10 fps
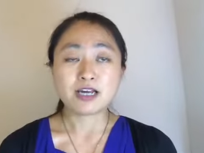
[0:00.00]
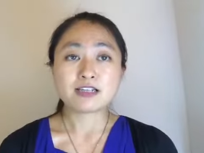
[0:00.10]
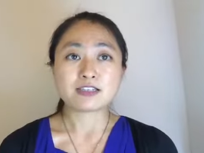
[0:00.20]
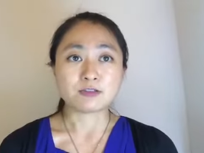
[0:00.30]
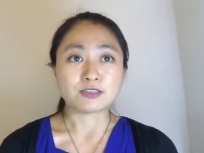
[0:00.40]

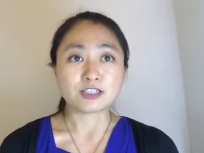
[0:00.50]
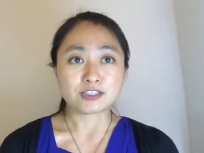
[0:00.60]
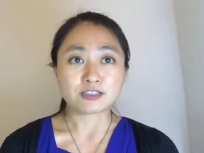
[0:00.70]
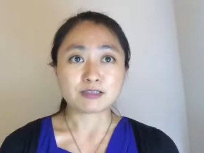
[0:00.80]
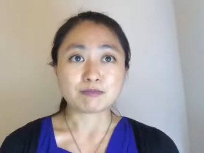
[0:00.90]
So not
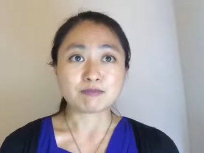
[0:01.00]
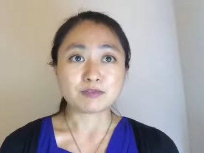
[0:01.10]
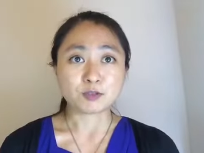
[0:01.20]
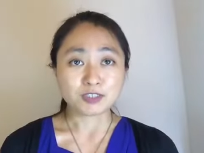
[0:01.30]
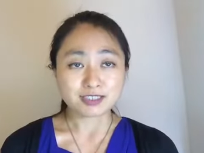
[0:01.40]
just
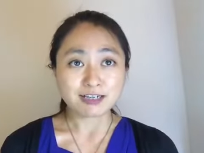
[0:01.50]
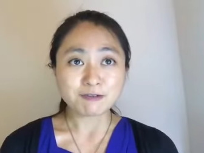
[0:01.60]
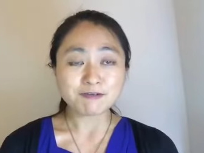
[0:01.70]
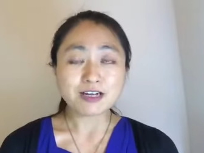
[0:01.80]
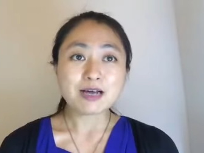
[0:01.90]

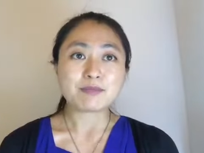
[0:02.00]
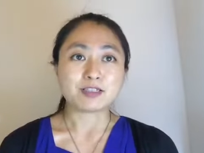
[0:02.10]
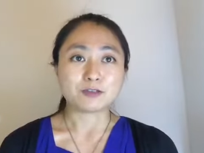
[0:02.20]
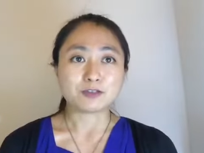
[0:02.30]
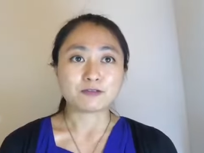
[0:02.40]
yourself,
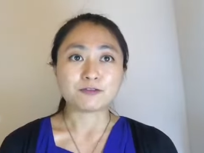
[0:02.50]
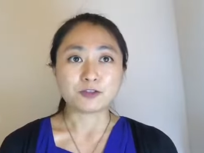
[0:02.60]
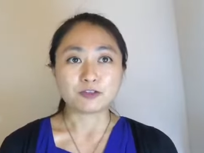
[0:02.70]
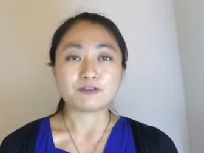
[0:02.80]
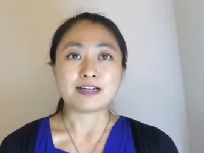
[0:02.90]
but also for
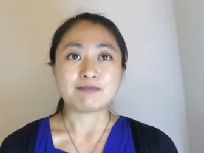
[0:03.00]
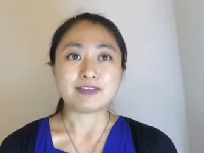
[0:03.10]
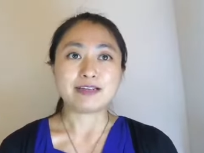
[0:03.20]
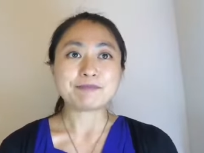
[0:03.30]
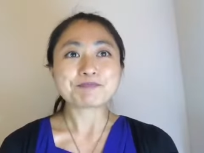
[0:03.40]
your
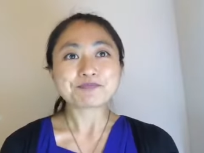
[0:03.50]
family.